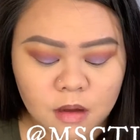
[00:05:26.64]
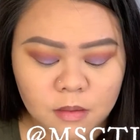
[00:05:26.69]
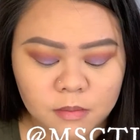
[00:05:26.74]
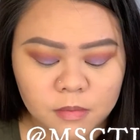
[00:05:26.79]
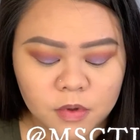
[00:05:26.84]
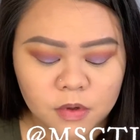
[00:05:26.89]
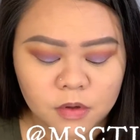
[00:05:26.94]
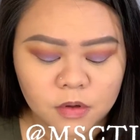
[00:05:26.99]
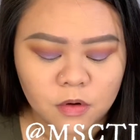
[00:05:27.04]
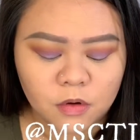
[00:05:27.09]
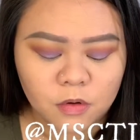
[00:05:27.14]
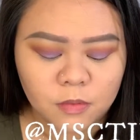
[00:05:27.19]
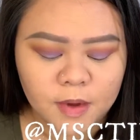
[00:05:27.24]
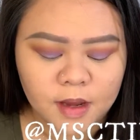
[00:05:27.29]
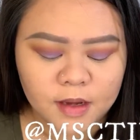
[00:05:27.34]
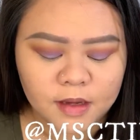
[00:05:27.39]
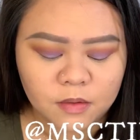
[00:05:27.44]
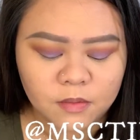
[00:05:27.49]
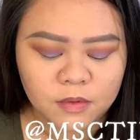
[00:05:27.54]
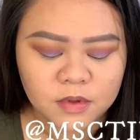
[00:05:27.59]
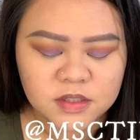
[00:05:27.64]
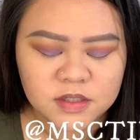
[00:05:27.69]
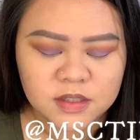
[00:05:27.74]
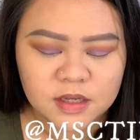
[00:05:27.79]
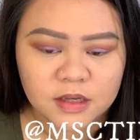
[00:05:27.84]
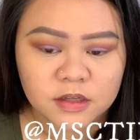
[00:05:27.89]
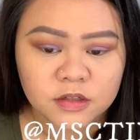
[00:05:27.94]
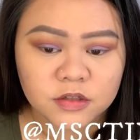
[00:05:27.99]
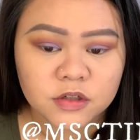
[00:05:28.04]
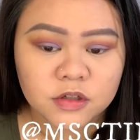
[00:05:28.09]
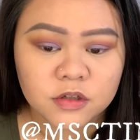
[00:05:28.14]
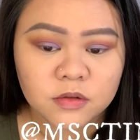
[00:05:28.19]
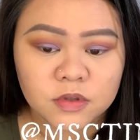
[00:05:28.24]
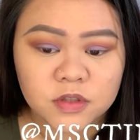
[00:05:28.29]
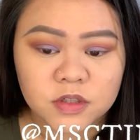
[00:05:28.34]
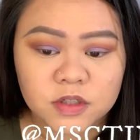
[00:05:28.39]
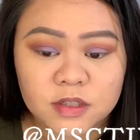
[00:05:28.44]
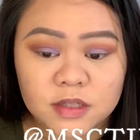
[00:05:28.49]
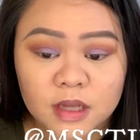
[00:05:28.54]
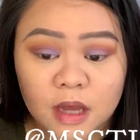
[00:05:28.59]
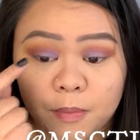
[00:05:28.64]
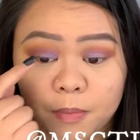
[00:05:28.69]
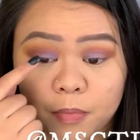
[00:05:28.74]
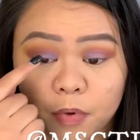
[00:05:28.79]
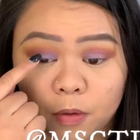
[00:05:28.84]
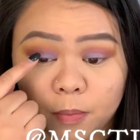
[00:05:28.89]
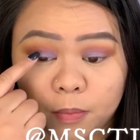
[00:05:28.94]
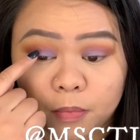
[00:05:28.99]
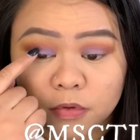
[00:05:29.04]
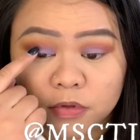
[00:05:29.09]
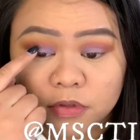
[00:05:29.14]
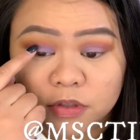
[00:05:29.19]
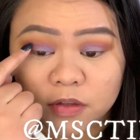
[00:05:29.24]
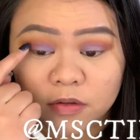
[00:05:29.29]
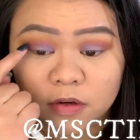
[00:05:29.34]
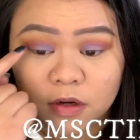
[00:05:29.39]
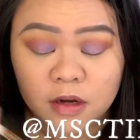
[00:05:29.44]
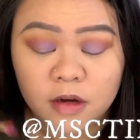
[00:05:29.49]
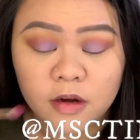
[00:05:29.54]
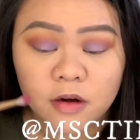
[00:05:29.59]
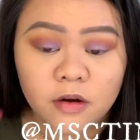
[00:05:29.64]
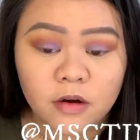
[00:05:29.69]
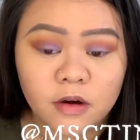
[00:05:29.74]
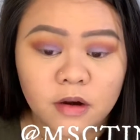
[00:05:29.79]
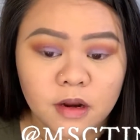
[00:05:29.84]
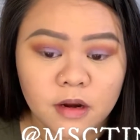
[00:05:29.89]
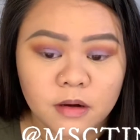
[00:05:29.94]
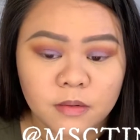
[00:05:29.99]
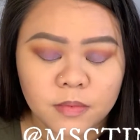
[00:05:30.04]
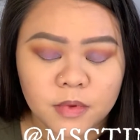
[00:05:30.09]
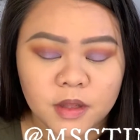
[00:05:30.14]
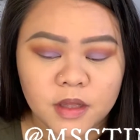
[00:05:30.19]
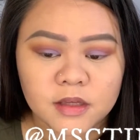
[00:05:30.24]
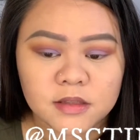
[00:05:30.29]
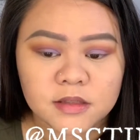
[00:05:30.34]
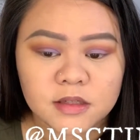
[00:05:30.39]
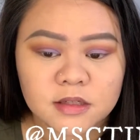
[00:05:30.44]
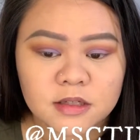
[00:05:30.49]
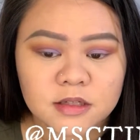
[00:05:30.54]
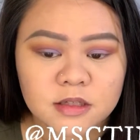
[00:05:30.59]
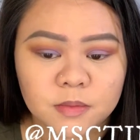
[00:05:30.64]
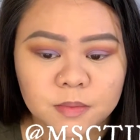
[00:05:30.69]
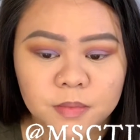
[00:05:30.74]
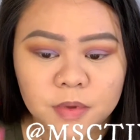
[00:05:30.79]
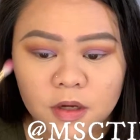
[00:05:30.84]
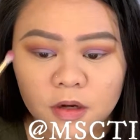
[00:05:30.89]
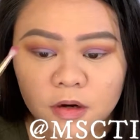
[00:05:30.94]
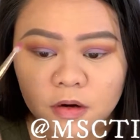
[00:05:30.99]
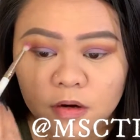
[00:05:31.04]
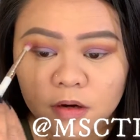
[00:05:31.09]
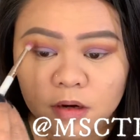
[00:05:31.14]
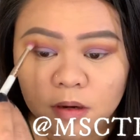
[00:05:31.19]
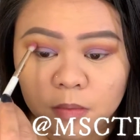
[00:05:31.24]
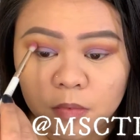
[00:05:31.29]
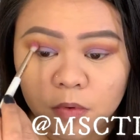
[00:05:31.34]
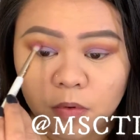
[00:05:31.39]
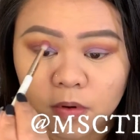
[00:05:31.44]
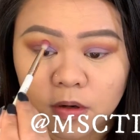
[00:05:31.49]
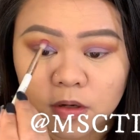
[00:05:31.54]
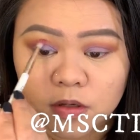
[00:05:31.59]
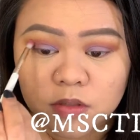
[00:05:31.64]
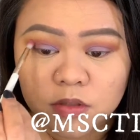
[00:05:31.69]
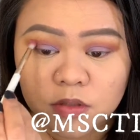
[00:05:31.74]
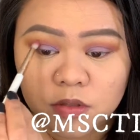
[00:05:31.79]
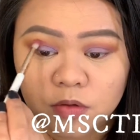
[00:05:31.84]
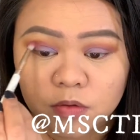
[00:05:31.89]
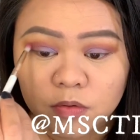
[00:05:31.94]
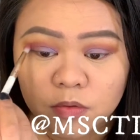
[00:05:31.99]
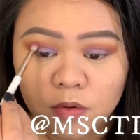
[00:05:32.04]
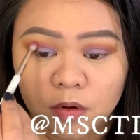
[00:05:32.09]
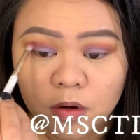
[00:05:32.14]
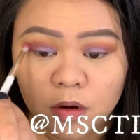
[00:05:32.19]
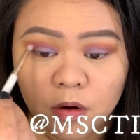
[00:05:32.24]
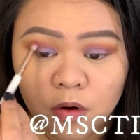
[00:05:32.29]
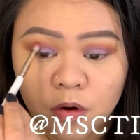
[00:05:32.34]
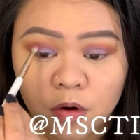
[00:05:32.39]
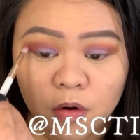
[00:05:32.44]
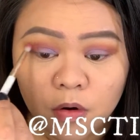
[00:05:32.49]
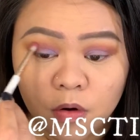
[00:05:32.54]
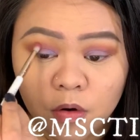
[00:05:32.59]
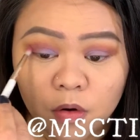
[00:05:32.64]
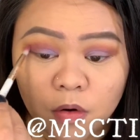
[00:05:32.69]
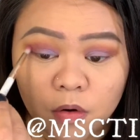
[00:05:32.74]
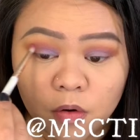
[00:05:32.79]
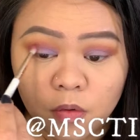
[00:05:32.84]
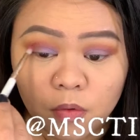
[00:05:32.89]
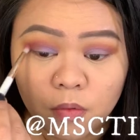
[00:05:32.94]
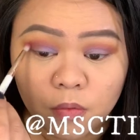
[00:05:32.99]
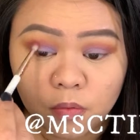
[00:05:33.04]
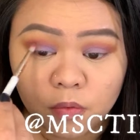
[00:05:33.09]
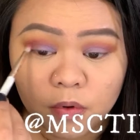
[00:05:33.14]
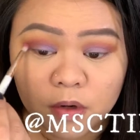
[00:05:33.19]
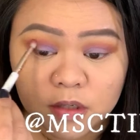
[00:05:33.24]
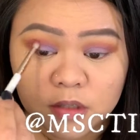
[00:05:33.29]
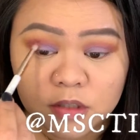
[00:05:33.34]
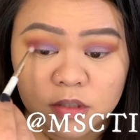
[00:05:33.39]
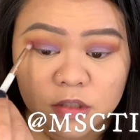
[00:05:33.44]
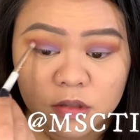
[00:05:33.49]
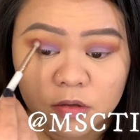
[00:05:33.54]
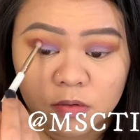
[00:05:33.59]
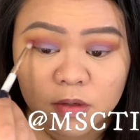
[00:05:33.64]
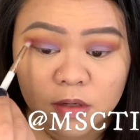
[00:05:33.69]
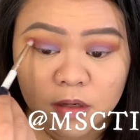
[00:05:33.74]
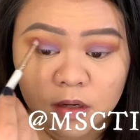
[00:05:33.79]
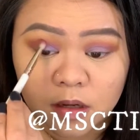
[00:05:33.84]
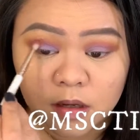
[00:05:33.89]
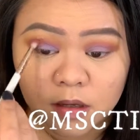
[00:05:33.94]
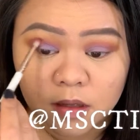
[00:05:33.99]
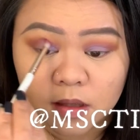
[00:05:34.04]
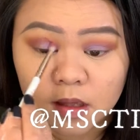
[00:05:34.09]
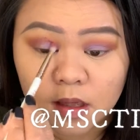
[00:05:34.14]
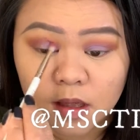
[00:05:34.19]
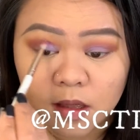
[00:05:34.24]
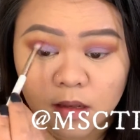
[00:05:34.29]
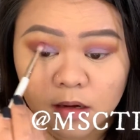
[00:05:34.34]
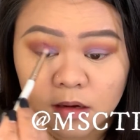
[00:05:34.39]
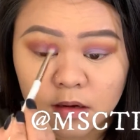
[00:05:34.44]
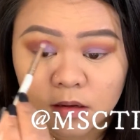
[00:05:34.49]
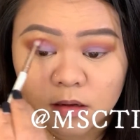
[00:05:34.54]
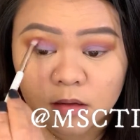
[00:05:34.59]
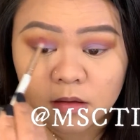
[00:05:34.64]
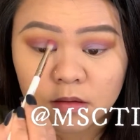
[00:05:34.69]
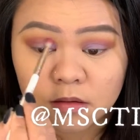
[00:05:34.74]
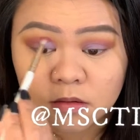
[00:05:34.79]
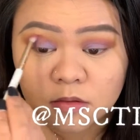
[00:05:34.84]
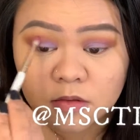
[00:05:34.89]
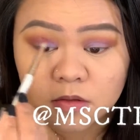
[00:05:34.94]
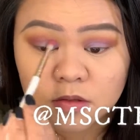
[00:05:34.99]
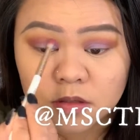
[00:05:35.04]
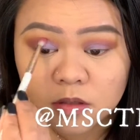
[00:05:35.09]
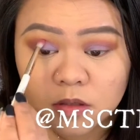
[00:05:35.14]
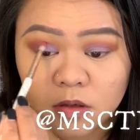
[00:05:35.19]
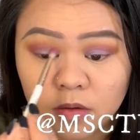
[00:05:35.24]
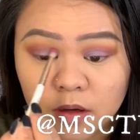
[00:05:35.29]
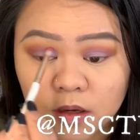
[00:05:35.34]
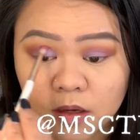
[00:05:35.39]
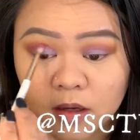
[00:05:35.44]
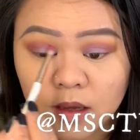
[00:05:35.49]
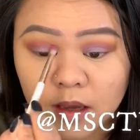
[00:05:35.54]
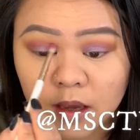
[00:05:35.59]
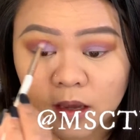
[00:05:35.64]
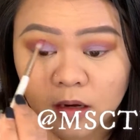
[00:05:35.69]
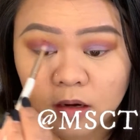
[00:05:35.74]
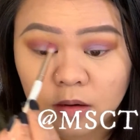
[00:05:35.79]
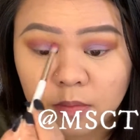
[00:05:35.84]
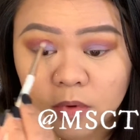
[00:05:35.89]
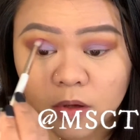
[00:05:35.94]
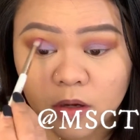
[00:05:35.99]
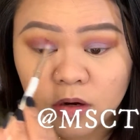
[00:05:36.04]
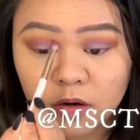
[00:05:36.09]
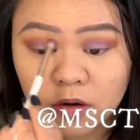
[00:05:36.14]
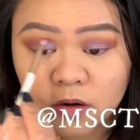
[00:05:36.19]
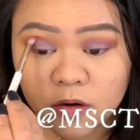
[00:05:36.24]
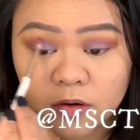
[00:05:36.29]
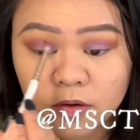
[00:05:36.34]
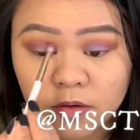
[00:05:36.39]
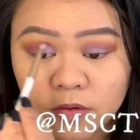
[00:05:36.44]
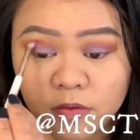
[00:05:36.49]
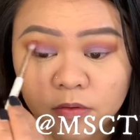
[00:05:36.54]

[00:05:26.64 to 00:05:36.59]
I'm going to go back in with Danger, which is that purple shade right here. And because it disappeared, I'm going to redo it again so it can appear.